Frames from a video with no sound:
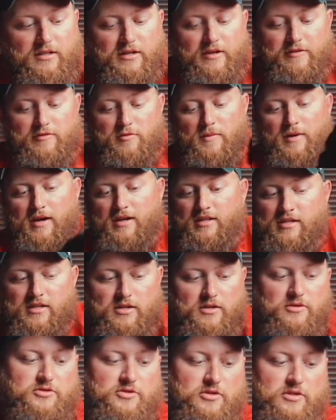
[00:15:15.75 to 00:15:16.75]
everybody
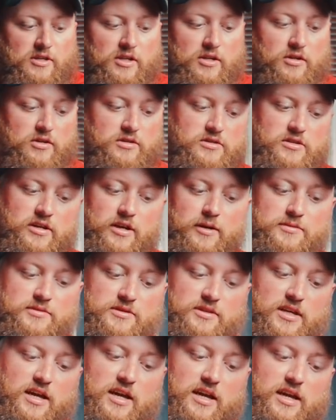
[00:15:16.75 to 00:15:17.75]
knows you get on a job
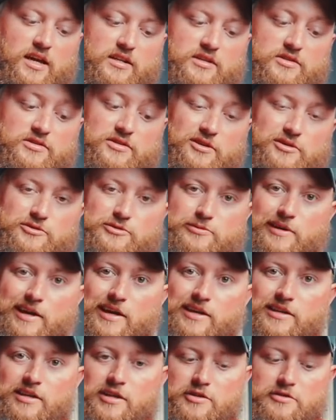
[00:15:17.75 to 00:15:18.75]
site and it starts
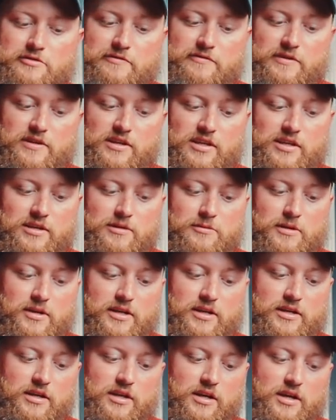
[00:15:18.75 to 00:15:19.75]
raining and your feet get
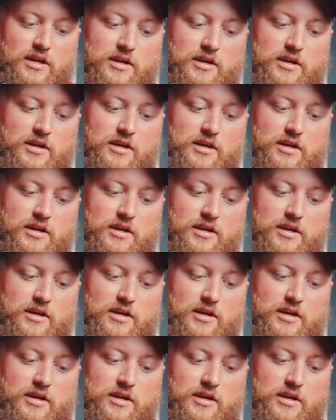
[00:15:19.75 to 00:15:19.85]
wet.